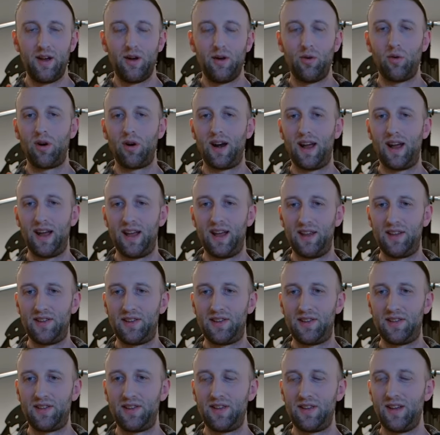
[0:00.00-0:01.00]

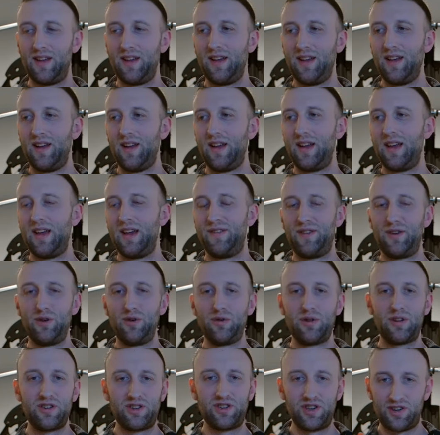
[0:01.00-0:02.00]
Whereas if
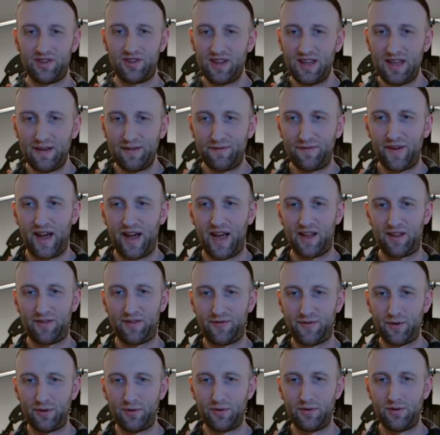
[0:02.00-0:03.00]
you just eat
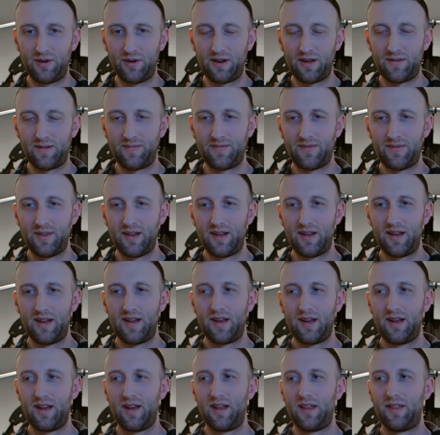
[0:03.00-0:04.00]
fast food,
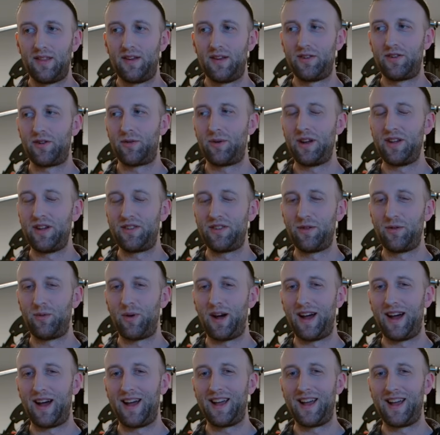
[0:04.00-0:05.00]
there's a reason
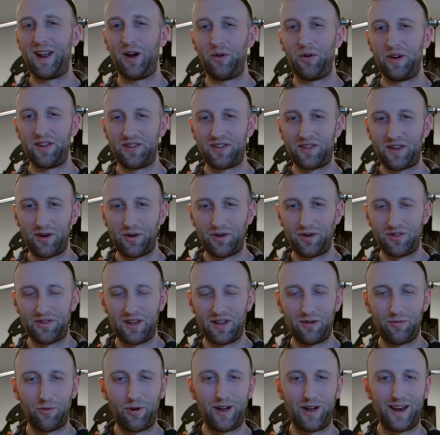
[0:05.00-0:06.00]
why it always goes
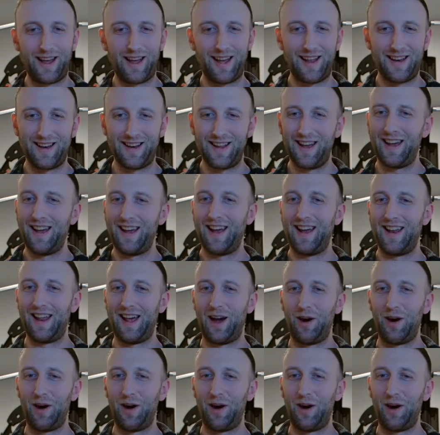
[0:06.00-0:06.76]
in one end and